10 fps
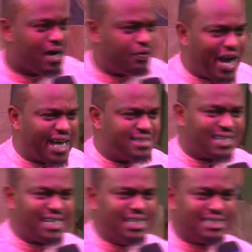There is
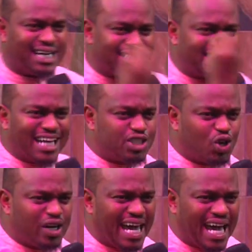an
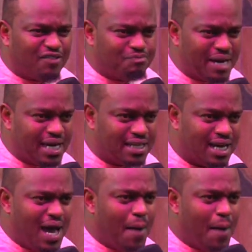intercession I have made.